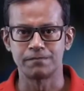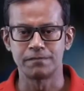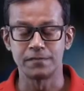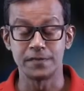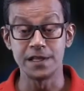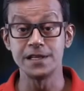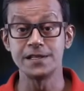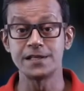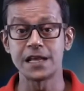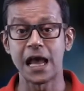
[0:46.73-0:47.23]

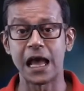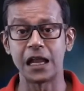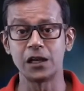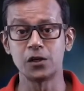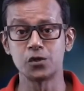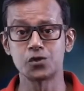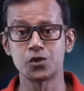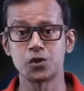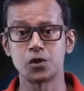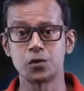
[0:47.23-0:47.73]
These
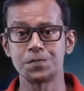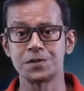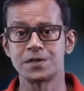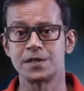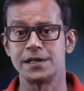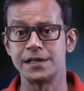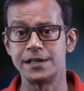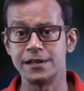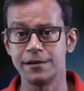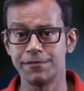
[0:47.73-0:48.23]
allotropes
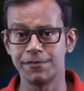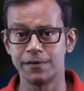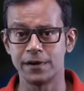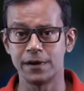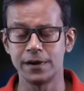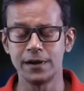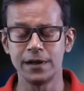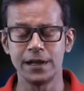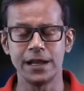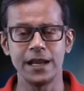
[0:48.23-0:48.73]

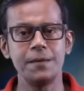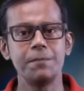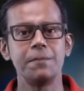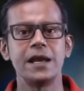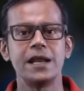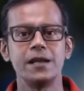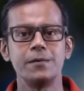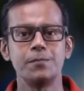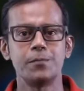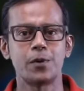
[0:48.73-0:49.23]
differ in
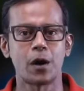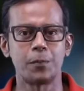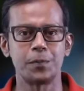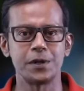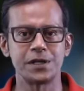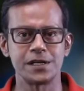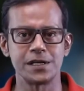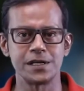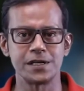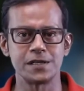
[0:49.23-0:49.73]
many
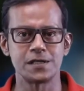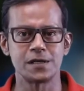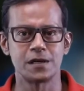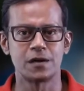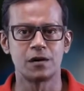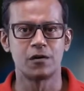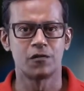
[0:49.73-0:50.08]
properties.